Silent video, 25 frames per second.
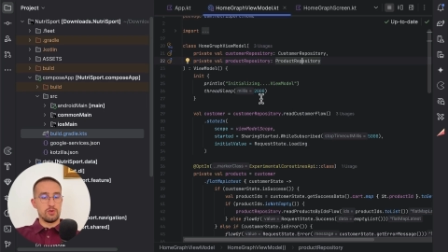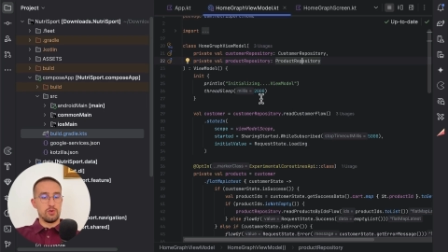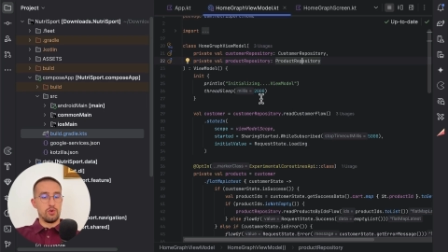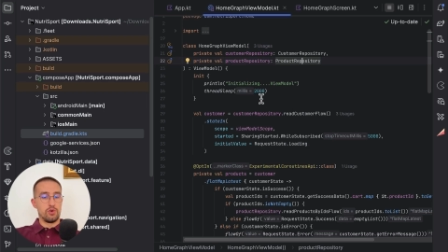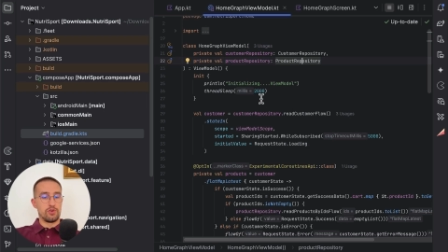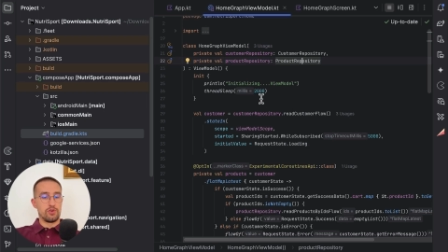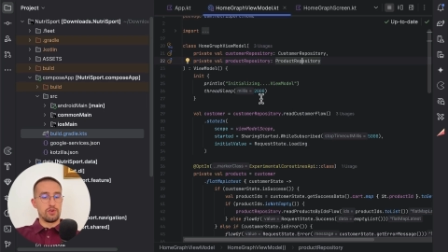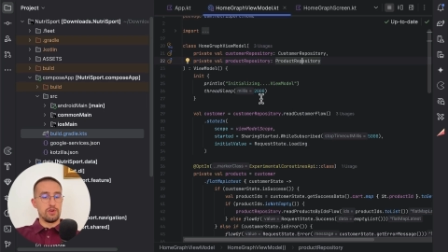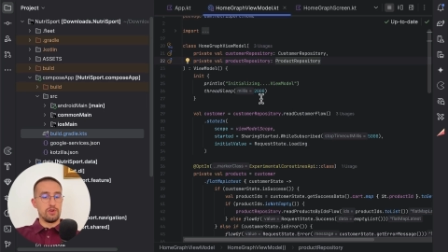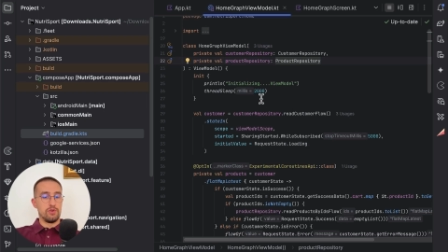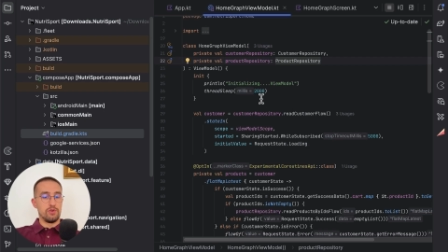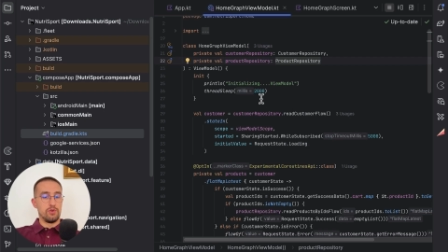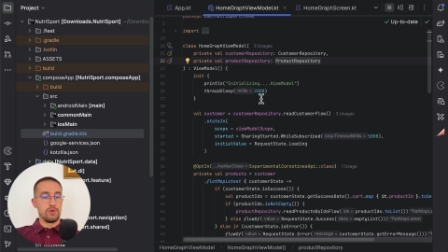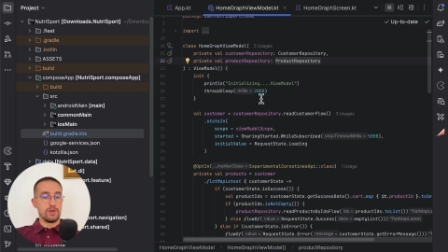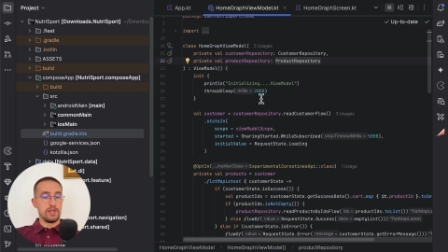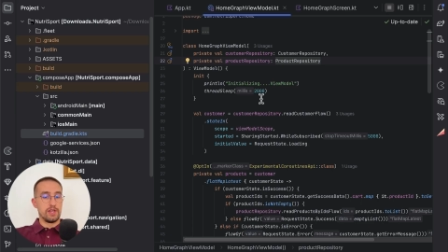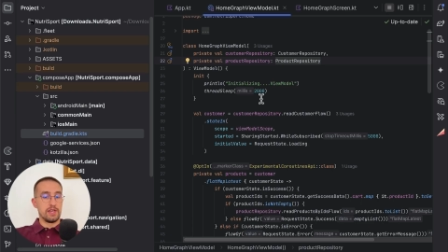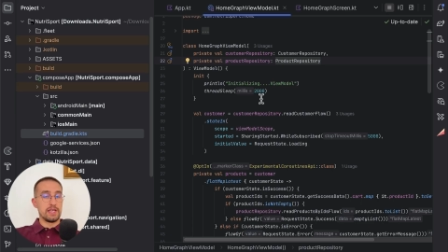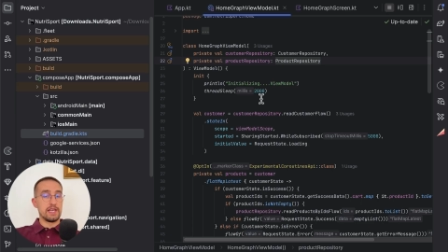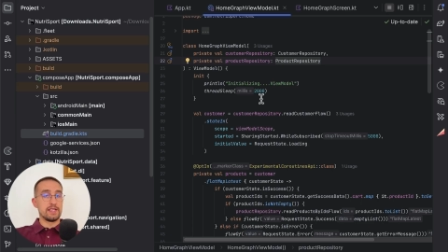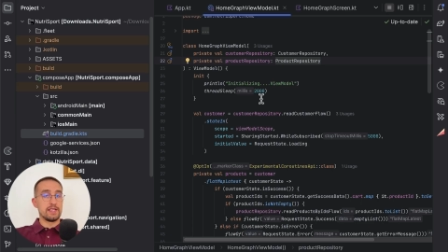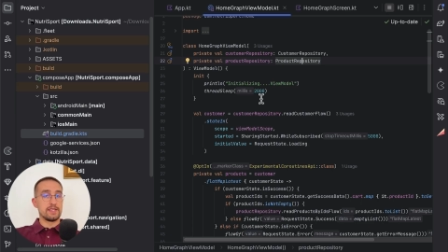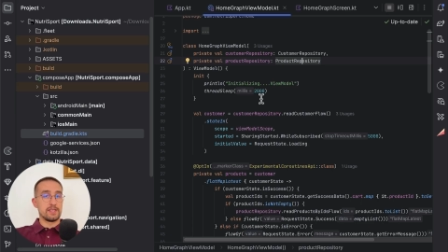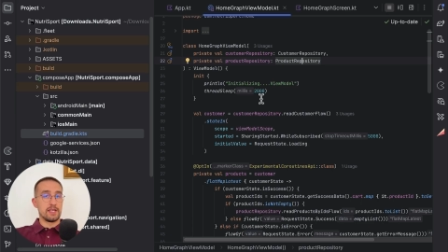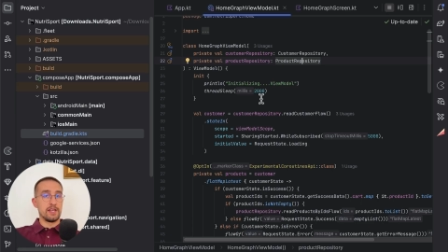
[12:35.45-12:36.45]
or on
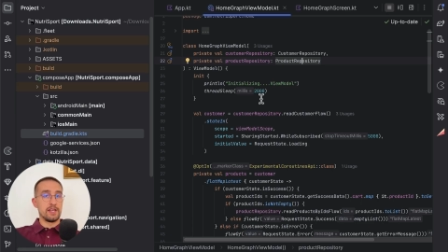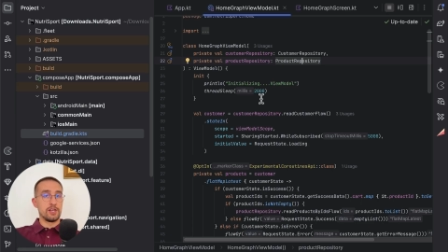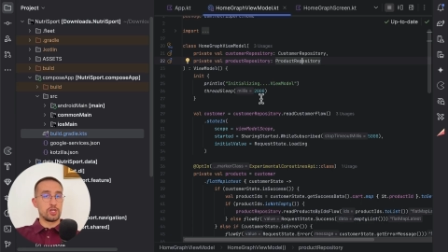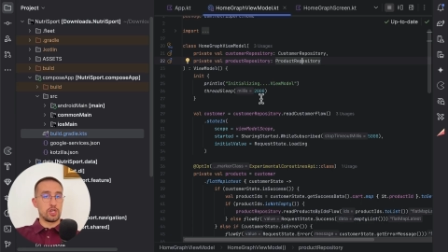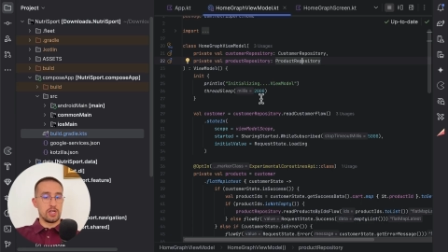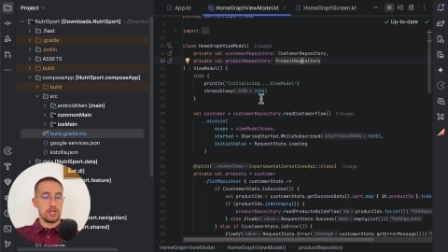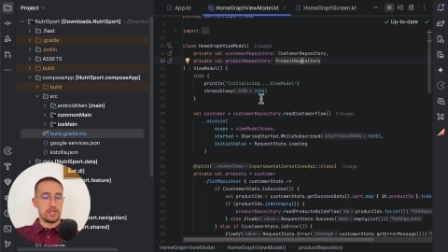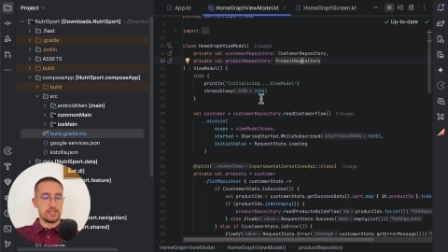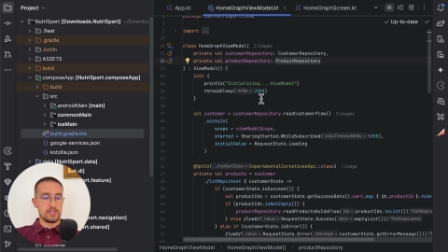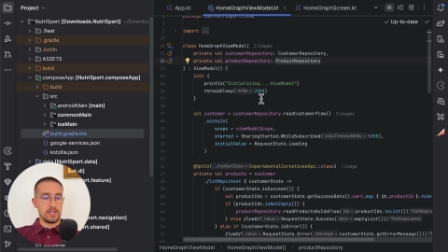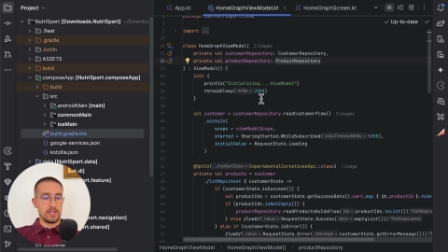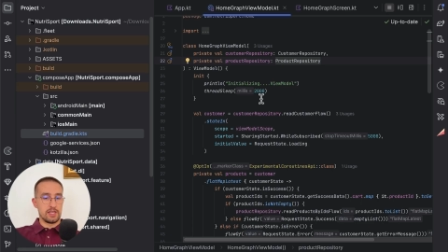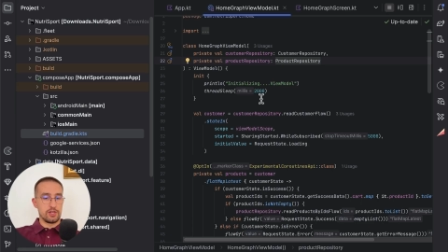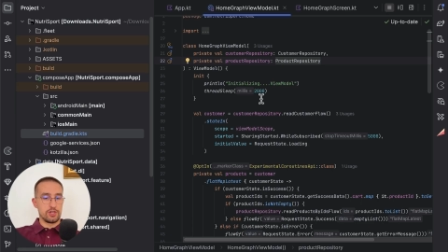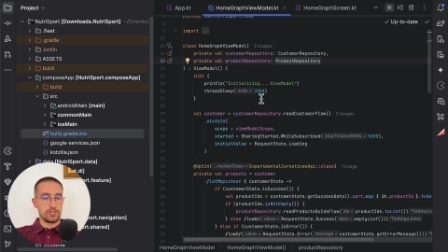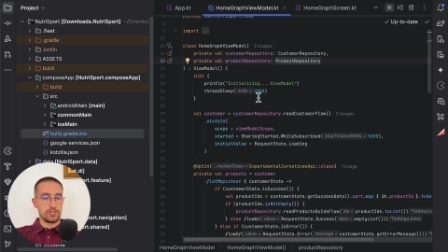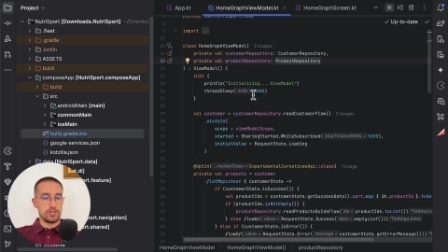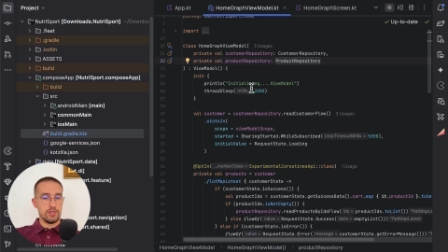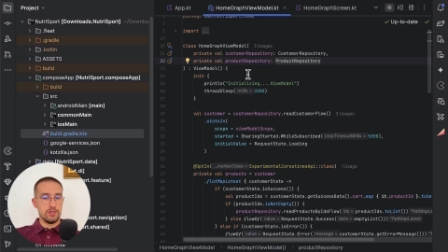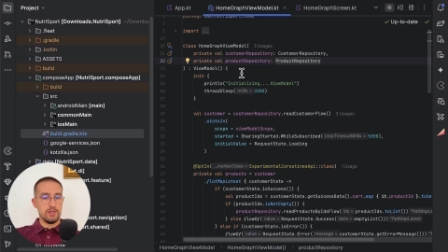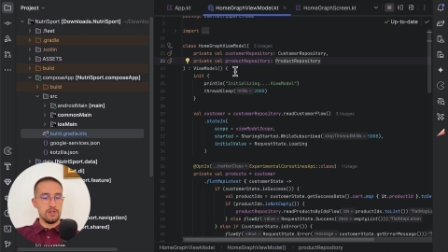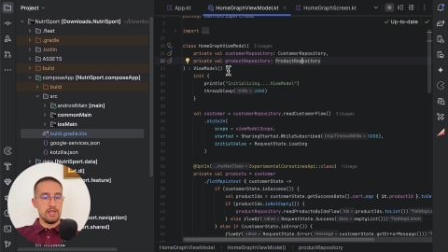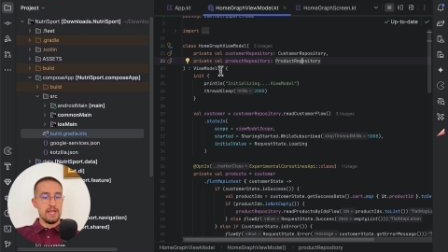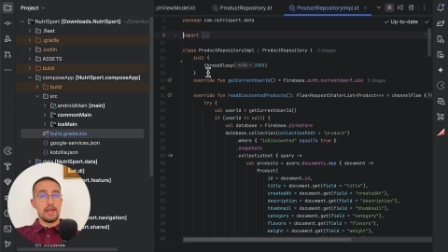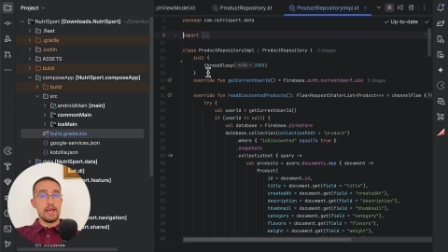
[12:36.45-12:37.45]
its
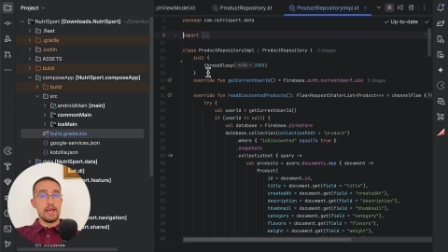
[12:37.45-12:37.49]
initialization,